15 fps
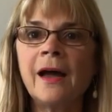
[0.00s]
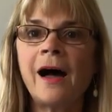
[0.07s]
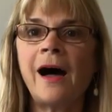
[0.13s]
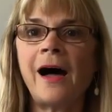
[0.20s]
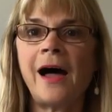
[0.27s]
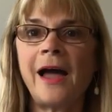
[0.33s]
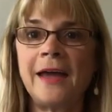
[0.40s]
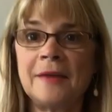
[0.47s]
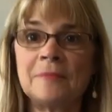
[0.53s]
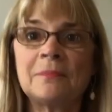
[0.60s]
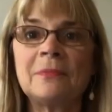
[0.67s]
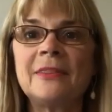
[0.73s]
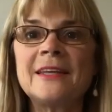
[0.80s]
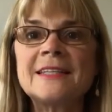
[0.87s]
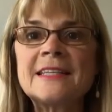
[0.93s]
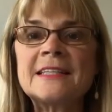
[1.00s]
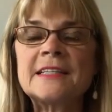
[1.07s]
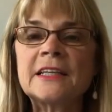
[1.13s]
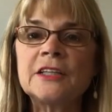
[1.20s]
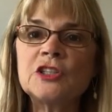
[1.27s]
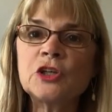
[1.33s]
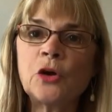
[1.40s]
Hi, this is
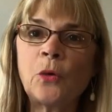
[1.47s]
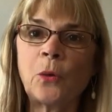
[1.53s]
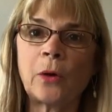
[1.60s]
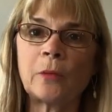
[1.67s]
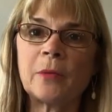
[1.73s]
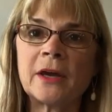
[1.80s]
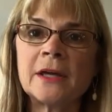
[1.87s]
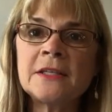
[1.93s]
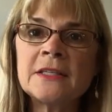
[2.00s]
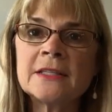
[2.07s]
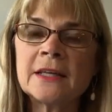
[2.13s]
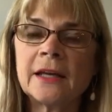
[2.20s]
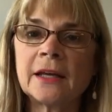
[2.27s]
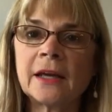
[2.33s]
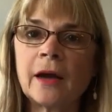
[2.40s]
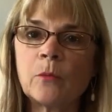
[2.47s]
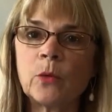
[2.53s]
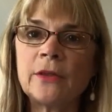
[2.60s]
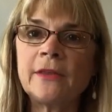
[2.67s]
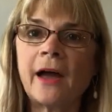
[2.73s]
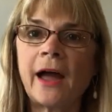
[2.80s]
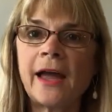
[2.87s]
Linda Corbett, and I'm
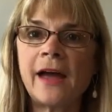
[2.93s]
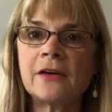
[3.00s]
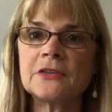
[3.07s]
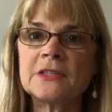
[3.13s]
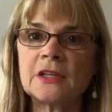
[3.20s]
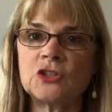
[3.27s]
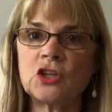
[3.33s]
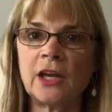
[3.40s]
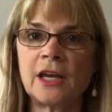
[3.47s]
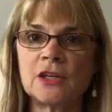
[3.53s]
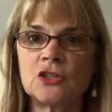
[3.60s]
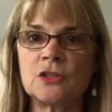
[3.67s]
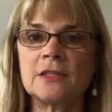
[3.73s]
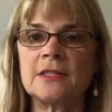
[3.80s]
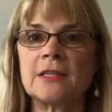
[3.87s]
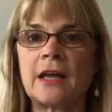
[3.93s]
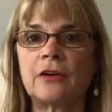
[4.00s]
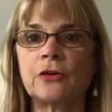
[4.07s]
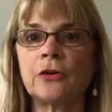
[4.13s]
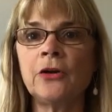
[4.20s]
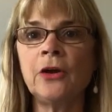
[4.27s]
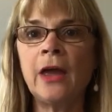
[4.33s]
with Neuhaus Education
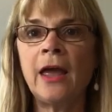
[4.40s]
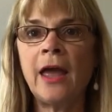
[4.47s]
Center.